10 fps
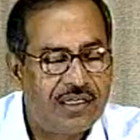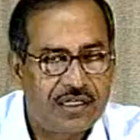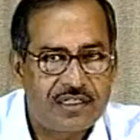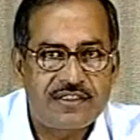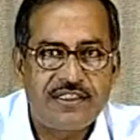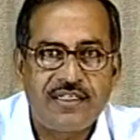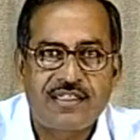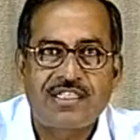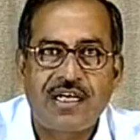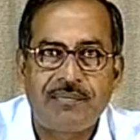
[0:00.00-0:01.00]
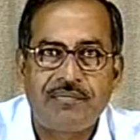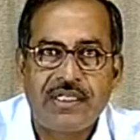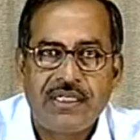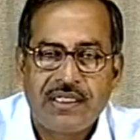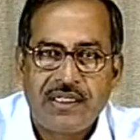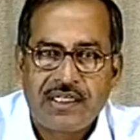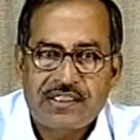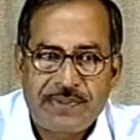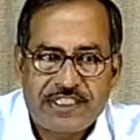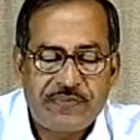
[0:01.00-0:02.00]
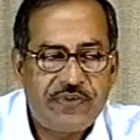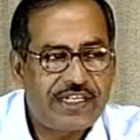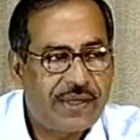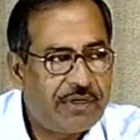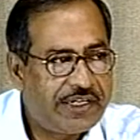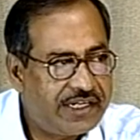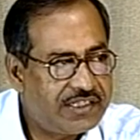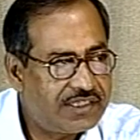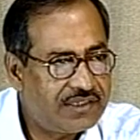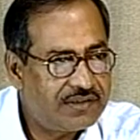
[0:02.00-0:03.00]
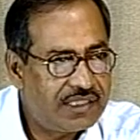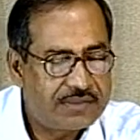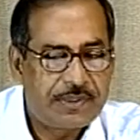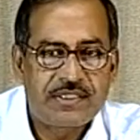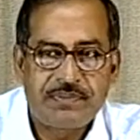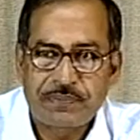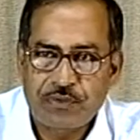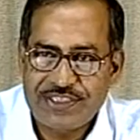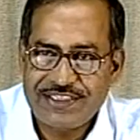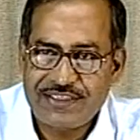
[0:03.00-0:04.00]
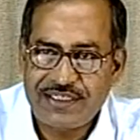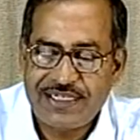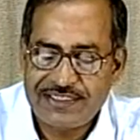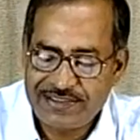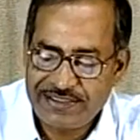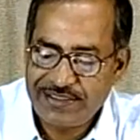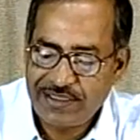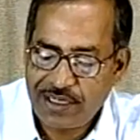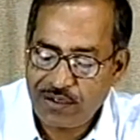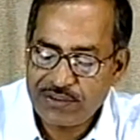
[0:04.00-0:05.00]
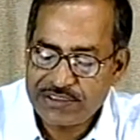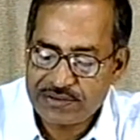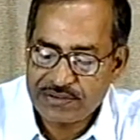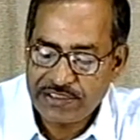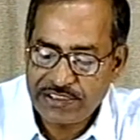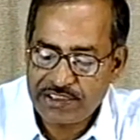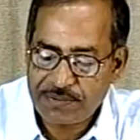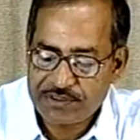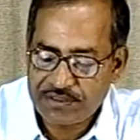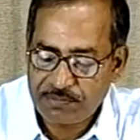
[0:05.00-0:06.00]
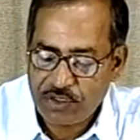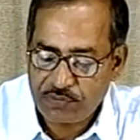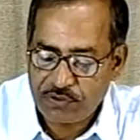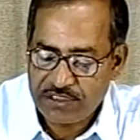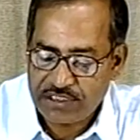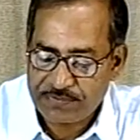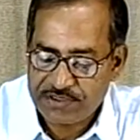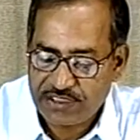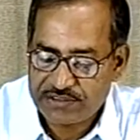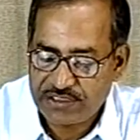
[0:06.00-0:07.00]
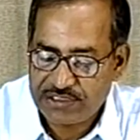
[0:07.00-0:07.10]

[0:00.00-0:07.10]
consider some specific application, specific processor, and see how this powerful interrupt structure is